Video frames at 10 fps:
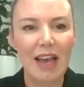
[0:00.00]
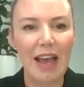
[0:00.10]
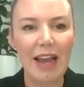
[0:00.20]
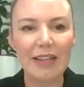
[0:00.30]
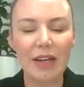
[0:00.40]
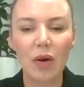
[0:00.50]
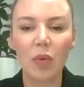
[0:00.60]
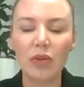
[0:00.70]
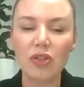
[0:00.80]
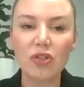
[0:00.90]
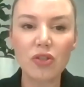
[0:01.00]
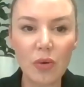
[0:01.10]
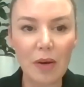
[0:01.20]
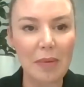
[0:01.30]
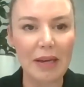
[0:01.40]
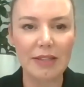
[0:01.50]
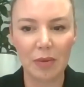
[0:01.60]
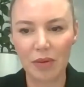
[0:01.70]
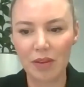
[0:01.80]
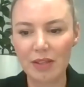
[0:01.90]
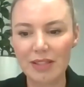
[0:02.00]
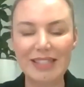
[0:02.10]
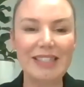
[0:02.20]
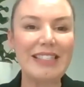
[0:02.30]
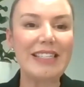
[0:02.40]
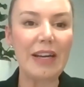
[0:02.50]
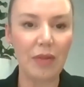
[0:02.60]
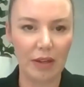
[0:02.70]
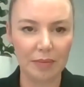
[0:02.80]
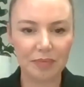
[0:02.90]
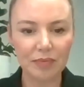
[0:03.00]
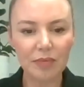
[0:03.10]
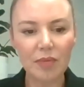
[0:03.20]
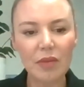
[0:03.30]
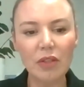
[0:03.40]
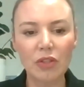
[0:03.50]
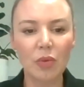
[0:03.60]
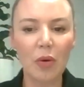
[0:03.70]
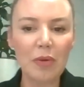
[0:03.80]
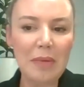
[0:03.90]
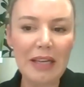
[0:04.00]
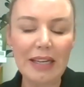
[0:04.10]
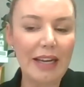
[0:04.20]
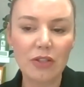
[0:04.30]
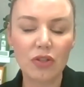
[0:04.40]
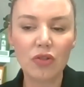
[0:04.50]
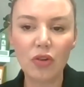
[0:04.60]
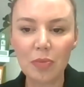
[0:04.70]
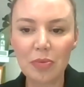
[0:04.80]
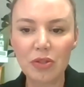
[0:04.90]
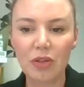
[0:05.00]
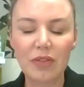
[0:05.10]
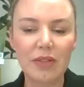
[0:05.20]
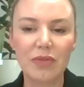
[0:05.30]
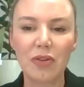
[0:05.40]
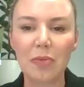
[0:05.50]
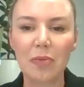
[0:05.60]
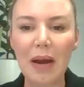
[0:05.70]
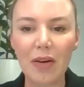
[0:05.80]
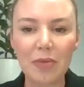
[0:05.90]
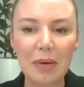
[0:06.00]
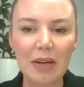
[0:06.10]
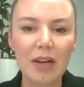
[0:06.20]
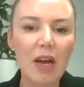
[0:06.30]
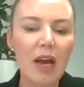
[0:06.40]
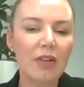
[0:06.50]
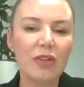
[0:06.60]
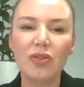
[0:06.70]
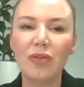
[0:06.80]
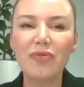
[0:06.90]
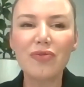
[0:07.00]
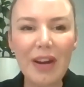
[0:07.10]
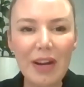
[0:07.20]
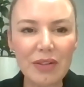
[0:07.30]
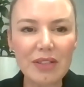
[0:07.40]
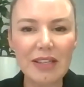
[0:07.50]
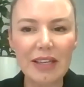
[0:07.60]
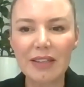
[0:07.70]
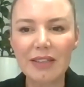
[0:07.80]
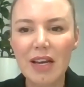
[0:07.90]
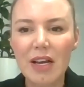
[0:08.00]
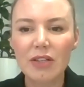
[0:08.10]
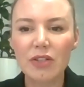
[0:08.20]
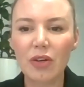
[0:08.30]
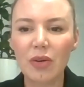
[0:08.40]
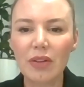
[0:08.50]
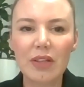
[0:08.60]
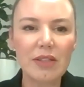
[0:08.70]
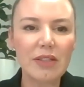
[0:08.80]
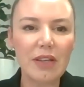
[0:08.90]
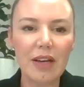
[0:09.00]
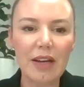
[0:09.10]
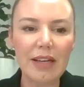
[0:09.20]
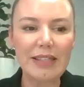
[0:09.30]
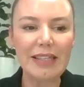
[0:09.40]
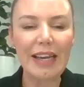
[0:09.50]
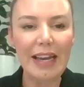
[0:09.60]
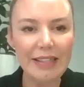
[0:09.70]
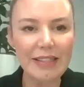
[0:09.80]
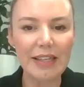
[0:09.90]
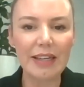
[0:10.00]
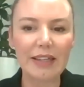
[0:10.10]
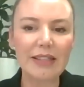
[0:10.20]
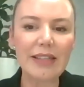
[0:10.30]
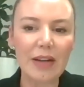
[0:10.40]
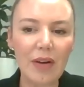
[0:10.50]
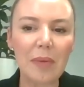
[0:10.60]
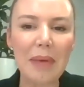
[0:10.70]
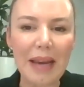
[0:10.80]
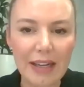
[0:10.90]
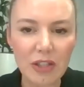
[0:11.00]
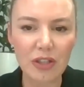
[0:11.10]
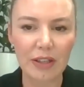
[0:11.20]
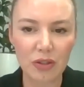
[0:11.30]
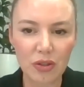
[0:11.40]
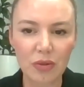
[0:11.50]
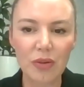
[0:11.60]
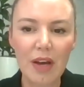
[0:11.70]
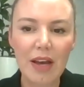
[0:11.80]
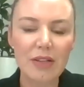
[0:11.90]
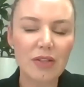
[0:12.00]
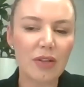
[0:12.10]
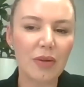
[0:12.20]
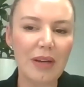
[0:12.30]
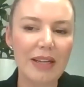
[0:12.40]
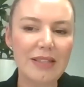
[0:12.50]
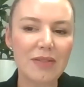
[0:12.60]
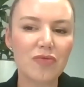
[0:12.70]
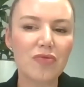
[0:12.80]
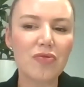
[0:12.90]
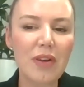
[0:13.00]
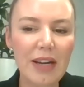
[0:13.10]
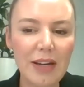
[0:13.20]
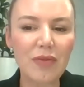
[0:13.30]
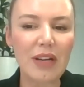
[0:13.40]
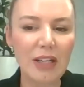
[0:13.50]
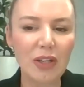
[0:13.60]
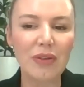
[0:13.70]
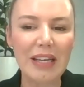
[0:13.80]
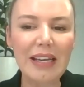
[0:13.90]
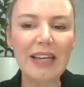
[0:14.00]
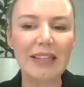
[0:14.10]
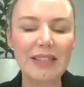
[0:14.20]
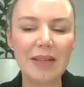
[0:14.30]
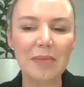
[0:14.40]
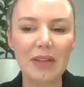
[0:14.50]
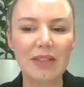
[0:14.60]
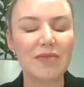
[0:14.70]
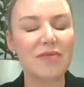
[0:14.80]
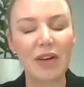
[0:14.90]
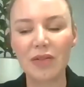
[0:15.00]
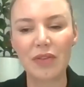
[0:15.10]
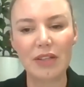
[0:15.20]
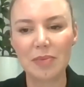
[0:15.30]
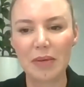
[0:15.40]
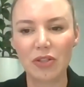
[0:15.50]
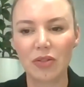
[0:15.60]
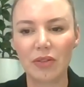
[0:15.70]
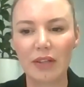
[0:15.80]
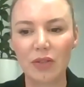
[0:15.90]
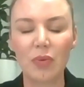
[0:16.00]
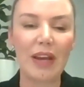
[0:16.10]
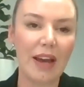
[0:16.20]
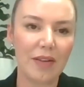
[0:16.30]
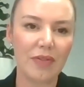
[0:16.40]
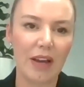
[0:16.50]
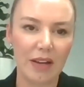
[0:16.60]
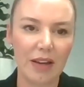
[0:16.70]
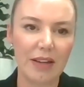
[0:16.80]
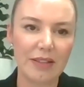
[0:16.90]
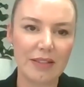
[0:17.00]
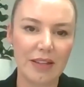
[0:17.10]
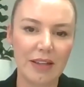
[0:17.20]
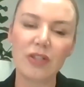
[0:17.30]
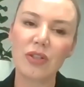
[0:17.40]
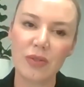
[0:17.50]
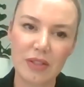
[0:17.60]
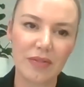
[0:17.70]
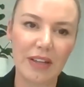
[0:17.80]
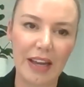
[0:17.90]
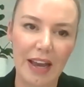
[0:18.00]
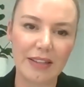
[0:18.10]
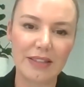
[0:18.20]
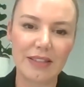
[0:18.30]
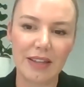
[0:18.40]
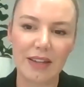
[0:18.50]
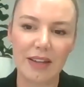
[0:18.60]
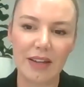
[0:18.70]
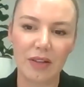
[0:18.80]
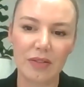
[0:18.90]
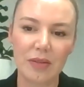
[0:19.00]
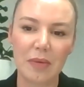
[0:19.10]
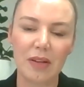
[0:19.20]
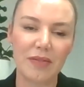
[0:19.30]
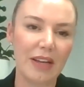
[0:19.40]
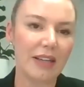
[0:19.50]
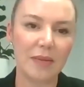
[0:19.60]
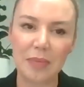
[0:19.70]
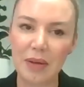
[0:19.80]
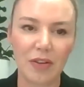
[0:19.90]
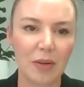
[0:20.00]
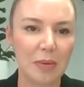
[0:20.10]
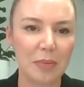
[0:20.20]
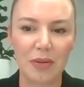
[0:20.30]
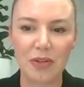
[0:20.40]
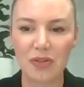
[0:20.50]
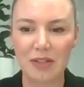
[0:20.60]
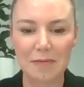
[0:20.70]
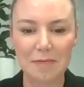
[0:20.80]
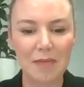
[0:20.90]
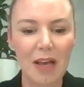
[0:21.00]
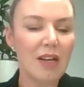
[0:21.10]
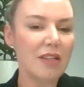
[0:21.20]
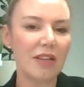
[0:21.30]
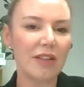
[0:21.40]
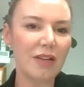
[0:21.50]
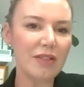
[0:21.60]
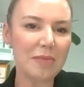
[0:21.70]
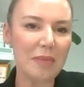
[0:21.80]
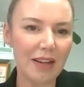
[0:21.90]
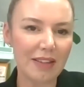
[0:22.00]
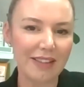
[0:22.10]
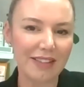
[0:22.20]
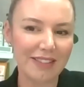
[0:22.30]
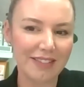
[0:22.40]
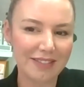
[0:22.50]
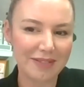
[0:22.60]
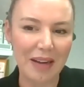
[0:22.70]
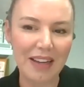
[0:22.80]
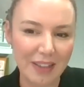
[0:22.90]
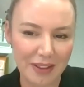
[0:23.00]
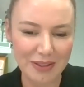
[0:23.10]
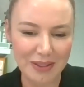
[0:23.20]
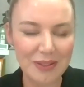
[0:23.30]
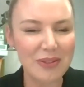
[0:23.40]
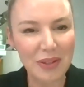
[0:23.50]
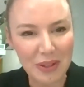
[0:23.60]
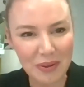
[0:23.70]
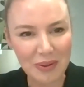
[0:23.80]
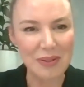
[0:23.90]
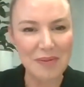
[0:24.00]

And what's so amazing with this, it's sterile. So what we mean, it has no preservatives, no paraben, there's no fragrance in it. So it's encased in a sterile packaging too. So it's really, really unique, and it's something that's very, very special that we have exclusively at Ophthalmol Avene and PFR Laboratories. So those are my go-tos. What are yours?